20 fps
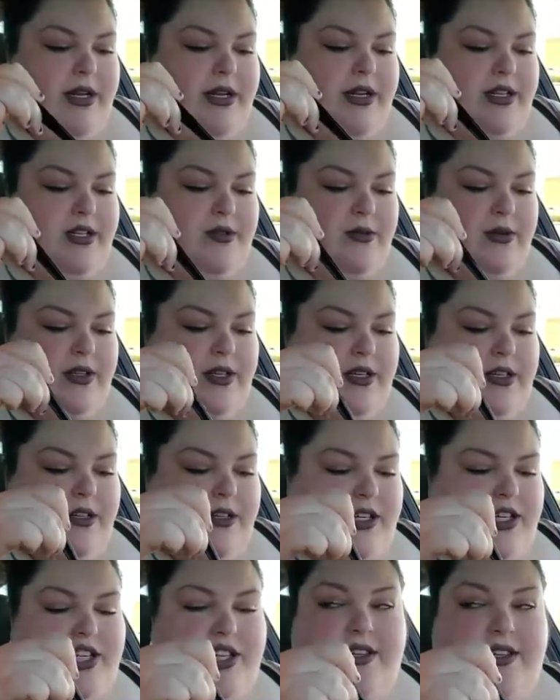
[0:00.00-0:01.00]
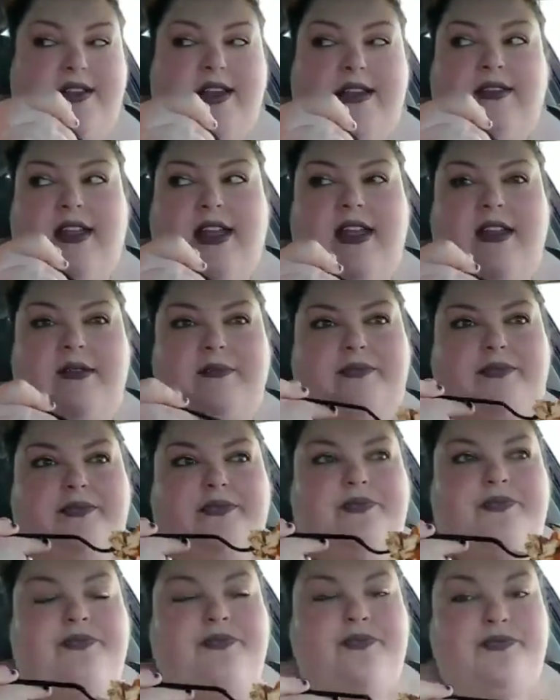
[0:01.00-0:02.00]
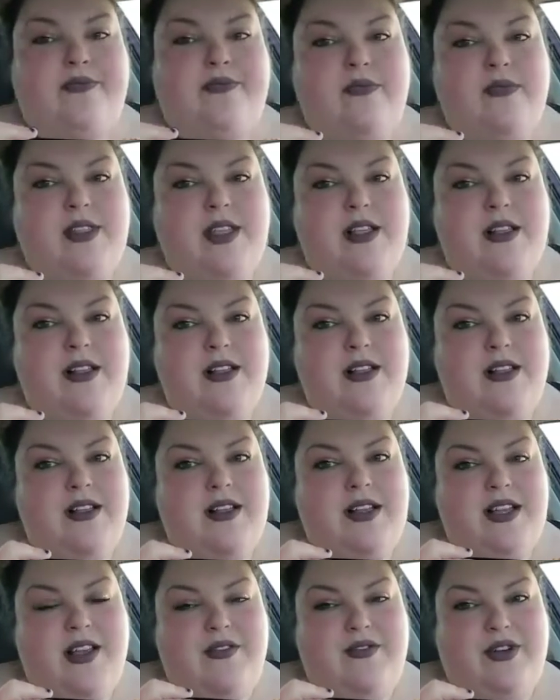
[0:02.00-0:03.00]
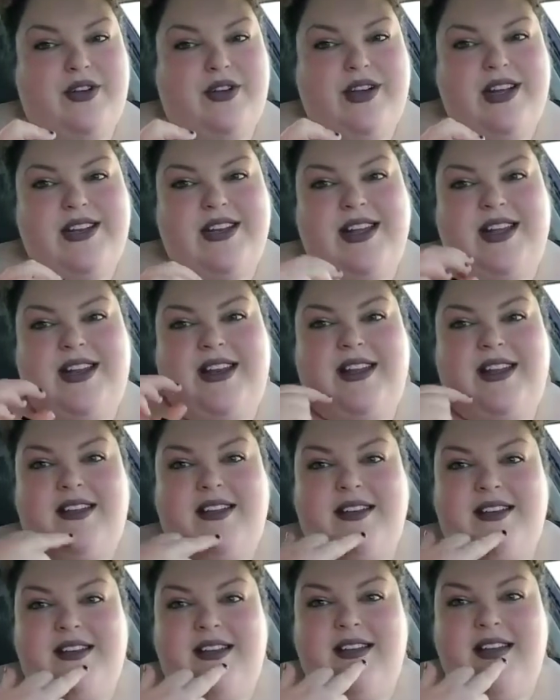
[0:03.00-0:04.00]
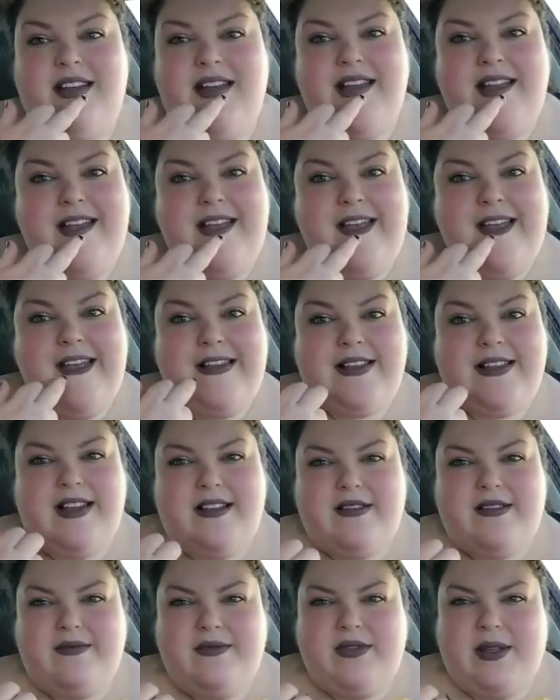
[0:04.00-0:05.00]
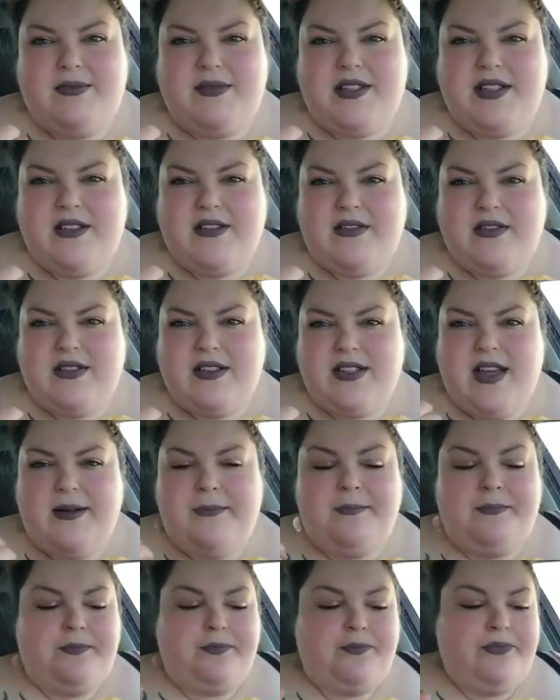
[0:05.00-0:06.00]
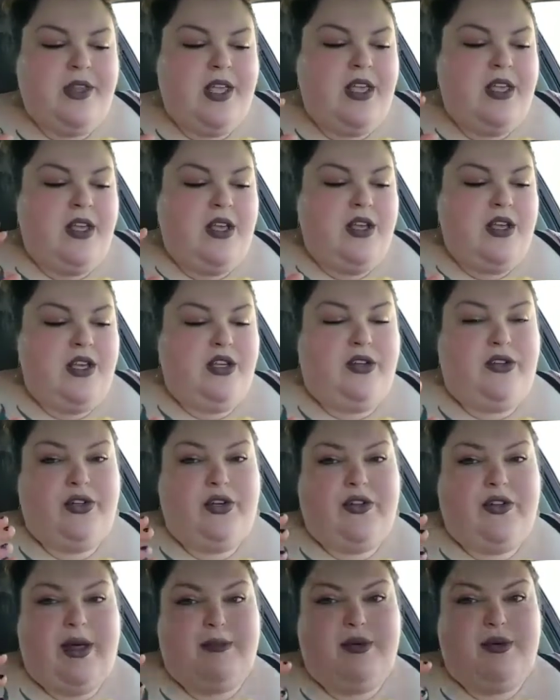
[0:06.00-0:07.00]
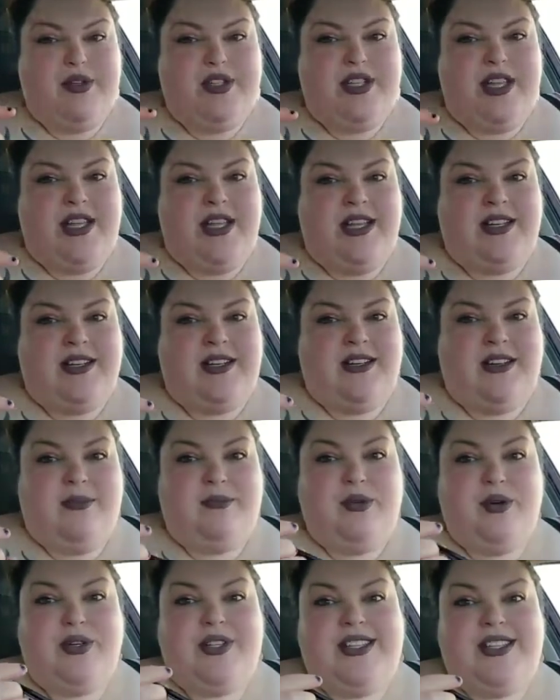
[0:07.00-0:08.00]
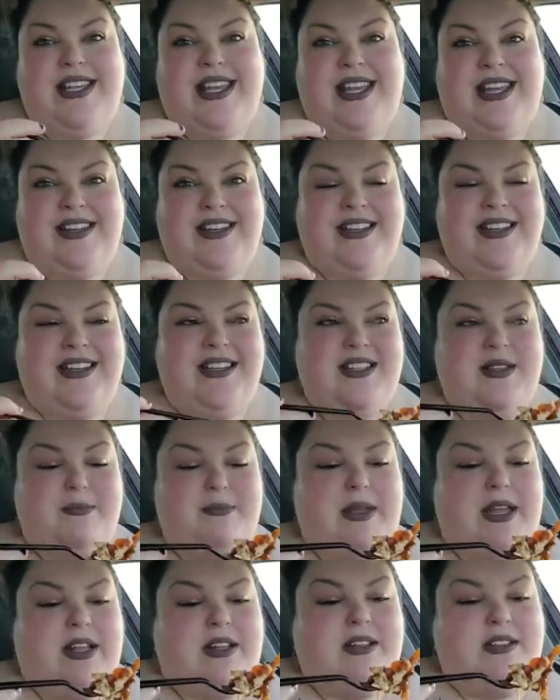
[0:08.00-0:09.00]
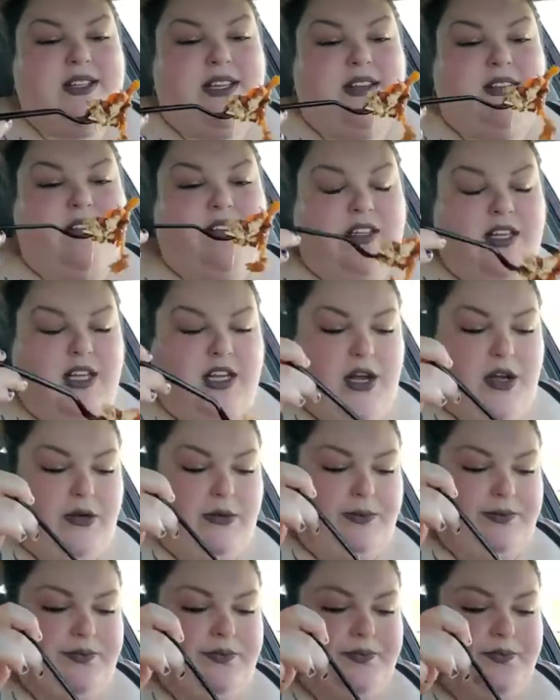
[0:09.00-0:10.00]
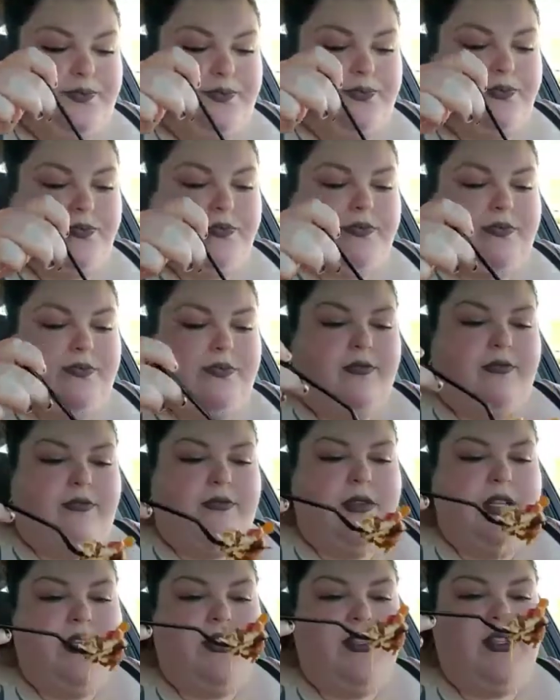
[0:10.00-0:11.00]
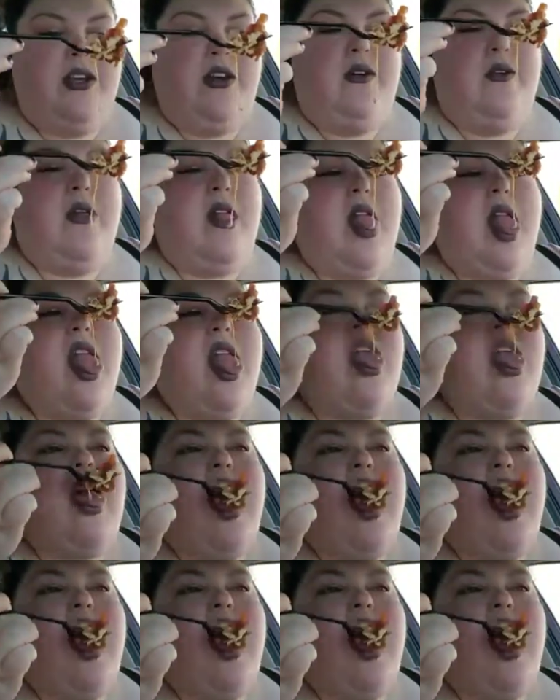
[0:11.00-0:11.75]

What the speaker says: But it is really delicious. And like, if you're Canadian, is that lipstick or is that? You'll know that poutine is a big deal, you know? So.